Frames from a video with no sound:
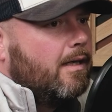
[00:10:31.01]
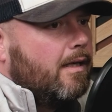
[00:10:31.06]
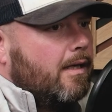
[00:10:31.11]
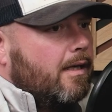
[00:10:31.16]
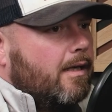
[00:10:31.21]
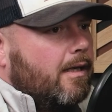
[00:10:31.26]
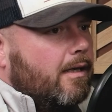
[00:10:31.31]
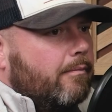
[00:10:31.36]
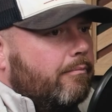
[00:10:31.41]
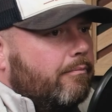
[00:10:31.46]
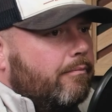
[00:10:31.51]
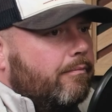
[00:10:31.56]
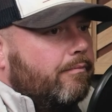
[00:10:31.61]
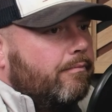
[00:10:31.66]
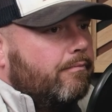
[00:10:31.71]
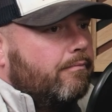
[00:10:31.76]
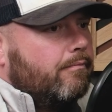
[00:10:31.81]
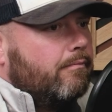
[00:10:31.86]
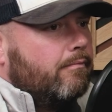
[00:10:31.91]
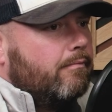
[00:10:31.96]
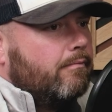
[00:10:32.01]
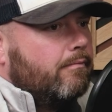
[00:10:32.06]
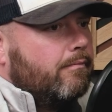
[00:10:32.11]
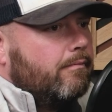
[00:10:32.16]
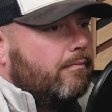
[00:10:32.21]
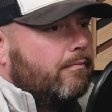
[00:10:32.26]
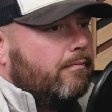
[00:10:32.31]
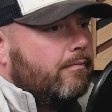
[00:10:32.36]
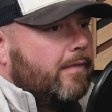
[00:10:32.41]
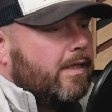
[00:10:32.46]

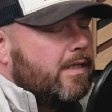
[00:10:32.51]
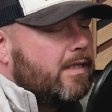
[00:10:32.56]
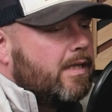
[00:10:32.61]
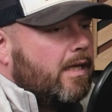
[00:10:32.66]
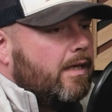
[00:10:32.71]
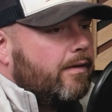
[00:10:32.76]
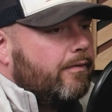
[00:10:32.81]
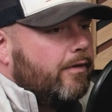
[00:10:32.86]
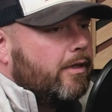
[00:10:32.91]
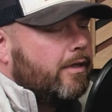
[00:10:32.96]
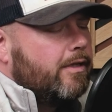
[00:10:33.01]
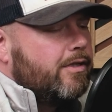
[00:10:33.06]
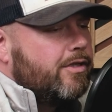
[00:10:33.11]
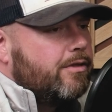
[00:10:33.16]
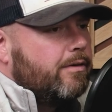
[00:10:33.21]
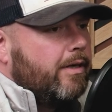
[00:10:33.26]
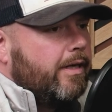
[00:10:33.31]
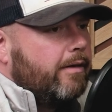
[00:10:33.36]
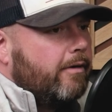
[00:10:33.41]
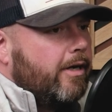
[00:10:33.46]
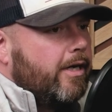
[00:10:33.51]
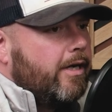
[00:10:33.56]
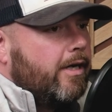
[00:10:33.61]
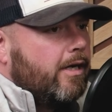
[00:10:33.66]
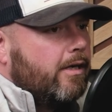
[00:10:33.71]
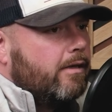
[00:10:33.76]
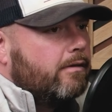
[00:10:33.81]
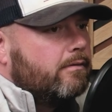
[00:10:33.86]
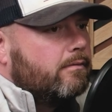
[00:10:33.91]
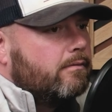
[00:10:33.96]
that's kind of our constraint right
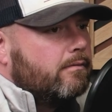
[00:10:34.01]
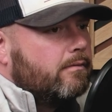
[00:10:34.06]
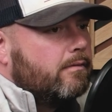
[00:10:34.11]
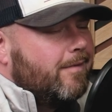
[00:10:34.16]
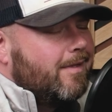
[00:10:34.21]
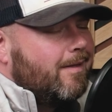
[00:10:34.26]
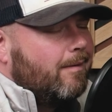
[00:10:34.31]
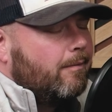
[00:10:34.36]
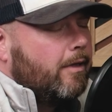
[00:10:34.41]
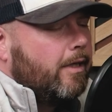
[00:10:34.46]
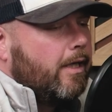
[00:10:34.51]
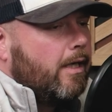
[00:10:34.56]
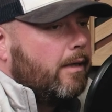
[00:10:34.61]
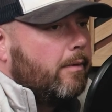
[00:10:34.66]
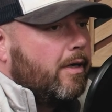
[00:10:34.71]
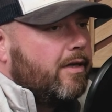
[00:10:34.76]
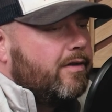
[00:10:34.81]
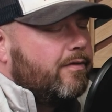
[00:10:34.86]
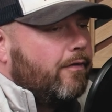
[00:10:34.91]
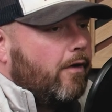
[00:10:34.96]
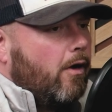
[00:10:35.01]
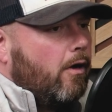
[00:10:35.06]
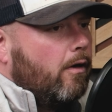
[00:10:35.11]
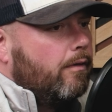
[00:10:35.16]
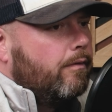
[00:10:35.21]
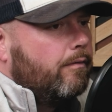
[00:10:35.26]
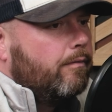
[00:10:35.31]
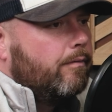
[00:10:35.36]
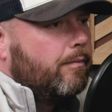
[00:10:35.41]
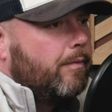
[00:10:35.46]
now. It's not really anybody's
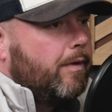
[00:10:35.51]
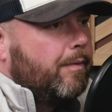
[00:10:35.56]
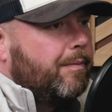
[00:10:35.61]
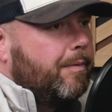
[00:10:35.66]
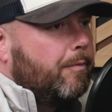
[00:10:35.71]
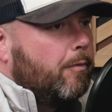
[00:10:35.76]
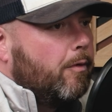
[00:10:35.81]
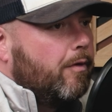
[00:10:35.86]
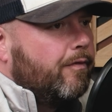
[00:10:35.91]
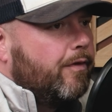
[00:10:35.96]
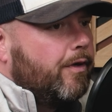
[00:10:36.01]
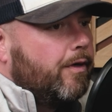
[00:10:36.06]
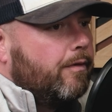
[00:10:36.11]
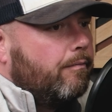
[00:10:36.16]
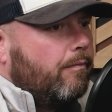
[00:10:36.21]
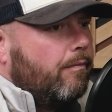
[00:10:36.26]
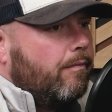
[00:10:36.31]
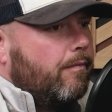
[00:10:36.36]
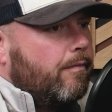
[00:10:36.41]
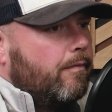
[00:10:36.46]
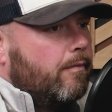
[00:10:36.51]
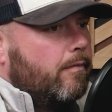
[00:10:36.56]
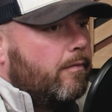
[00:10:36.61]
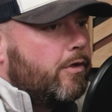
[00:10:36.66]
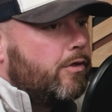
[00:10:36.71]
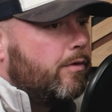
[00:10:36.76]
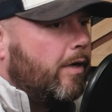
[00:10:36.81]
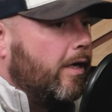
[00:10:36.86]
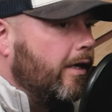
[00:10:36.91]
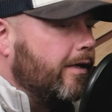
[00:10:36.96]
fault. Maybe more of a
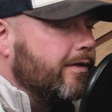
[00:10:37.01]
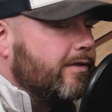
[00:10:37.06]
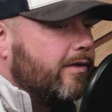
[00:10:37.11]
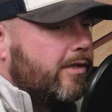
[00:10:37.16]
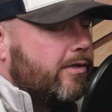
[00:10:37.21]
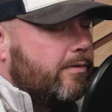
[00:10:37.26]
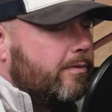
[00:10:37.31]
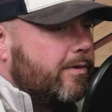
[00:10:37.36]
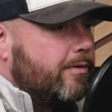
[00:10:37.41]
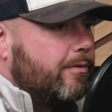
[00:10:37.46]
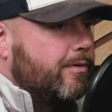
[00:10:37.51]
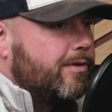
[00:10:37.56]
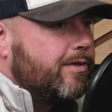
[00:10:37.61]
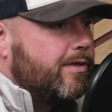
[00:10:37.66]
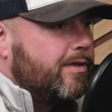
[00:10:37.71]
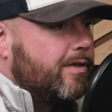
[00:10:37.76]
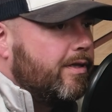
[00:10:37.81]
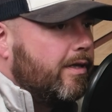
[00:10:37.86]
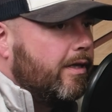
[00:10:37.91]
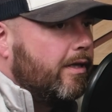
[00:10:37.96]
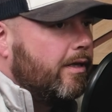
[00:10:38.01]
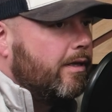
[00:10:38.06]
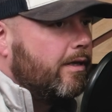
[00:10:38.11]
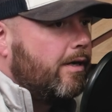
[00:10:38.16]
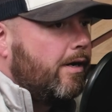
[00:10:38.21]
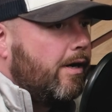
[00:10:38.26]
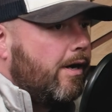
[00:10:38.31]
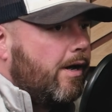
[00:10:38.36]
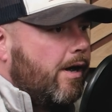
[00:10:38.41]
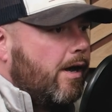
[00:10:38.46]
training/resources thing.
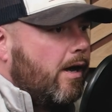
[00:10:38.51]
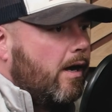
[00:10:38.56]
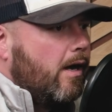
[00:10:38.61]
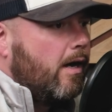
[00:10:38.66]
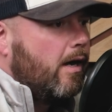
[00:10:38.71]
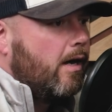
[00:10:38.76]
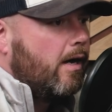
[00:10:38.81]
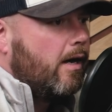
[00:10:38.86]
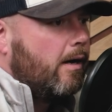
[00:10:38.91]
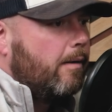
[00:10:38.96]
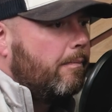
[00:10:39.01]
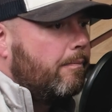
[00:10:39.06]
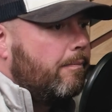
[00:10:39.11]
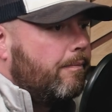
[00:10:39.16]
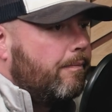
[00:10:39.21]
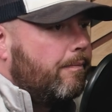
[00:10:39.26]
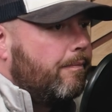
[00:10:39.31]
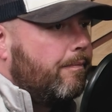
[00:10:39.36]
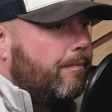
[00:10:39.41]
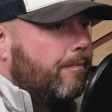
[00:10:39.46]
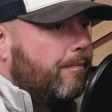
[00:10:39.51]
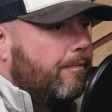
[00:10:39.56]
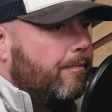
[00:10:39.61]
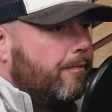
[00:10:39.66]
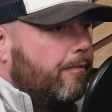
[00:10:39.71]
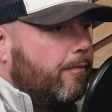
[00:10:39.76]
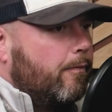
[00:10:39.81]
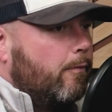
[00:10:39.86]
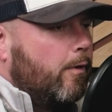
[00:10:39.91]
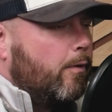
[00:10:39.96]

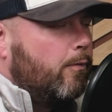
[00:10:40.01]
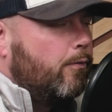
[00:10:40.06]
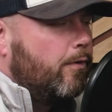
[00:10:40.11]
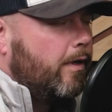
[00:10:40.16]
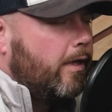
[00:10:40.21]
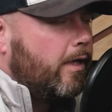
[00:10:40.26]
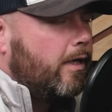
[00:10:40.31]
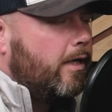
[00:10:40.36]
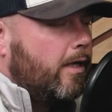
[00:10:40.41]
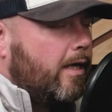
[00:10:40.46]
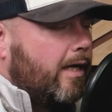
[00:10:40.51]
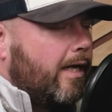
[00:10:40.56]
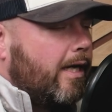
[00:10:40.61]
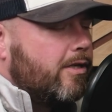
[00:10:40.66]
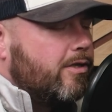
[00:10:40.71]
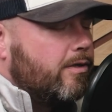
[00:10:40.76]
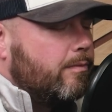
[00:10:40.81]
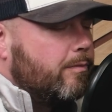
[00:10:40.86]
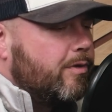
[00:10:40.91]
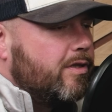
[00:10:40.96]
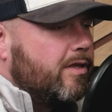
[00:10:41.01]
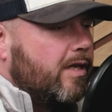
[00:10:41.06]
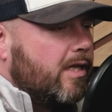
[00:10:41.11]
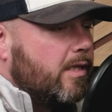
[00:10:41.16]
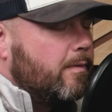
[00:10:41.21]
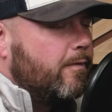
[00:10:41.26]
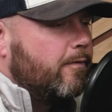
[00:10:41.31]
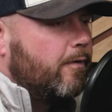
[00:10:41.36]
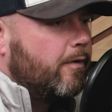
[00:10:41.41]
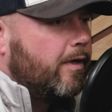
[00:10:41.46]
We're really good at catching mistakes
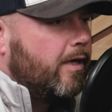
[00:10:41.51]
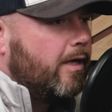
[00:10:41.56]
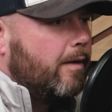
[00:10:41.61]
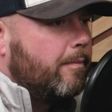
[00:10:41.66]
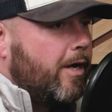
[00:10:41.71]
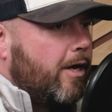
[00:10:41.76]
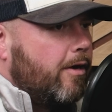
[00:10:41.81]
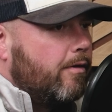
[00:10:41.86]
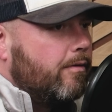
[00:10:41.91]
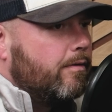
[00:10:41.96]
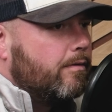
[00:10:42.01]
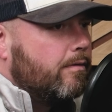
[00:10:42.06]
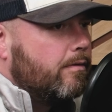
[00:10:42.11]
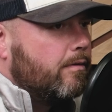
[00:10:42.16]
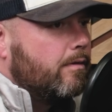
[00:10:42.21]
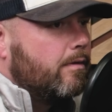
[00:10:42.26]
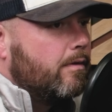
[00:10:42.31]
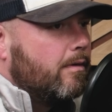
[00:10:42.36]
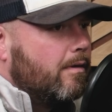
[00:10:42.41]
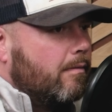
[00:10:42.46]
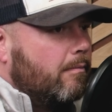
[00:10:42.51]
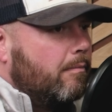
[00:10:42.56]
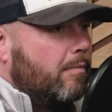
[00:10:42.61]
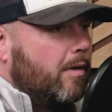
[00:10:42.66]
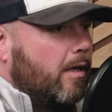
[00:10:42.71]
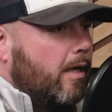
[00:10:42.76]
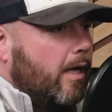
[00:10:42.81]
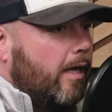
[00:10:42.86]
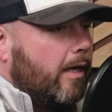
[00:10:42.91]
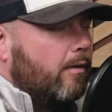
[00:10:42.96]
before they come out,
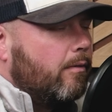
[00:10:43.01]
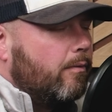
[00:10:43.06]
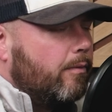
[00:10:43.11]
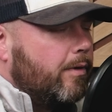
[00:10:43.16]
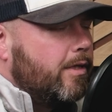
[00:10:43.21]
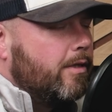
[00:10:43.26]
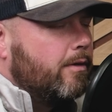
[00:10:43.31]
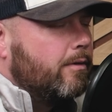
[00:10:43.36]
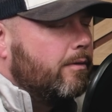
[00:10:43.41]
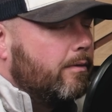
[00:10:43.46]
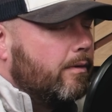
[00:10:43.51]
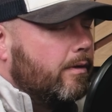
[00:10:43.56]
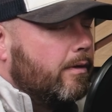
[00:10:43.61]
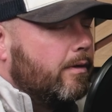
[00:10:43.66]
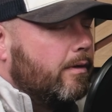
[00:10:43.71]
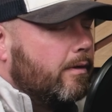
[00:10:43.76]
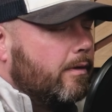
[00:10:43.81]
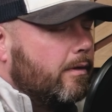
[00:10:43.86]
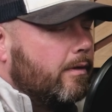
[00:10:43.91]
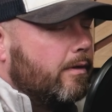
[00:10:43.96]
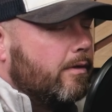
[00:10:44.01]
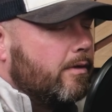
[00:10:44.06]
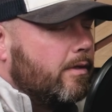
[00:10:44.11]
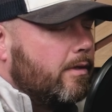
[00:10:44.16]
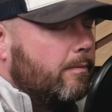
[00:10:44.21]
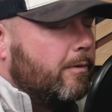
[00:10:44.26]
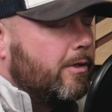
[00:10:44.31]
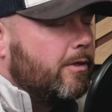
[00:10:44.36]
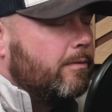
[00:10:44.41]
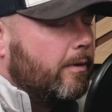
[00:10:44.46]
but like there's
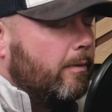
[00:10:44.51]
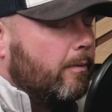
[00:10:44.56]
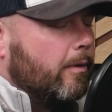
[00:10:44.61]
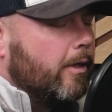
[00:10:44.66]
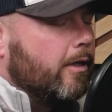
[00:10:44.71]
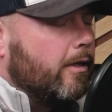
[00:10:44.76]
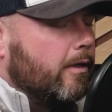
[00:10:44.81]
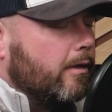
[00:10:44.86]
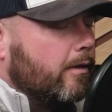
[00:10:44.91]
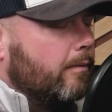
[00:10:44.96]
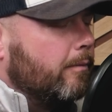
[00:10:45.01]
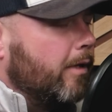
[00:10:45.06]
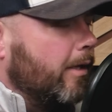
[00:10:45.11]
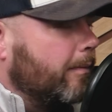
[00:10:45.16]
too much rework in my